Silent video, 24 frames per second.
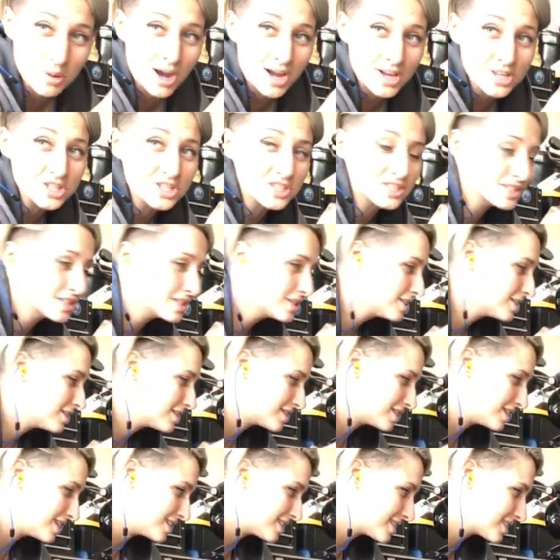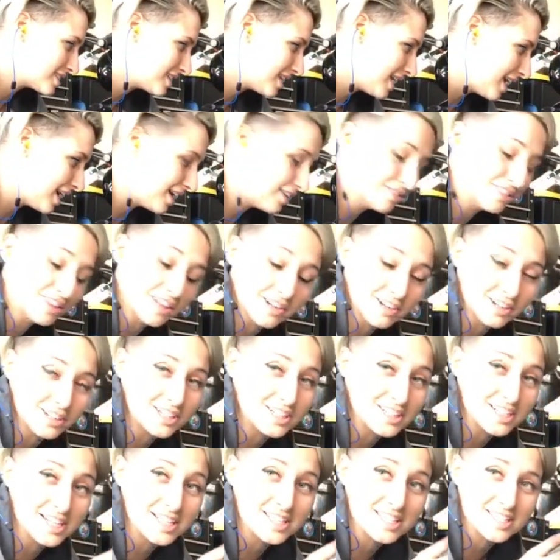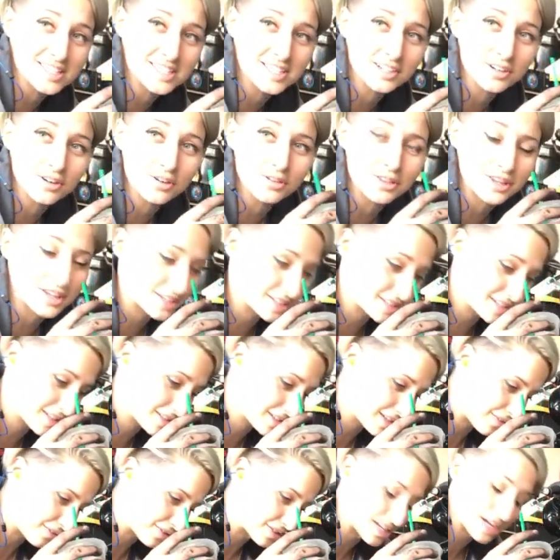watch, since I have literally done zero things except